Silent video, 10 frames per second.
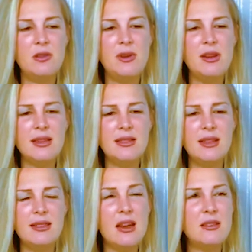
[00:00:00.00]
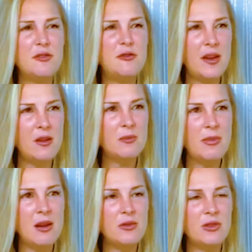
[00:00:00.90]
realizing that that is a failed
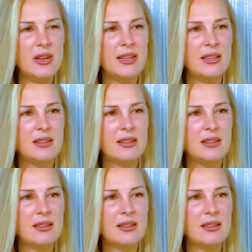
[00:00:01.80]
boundary.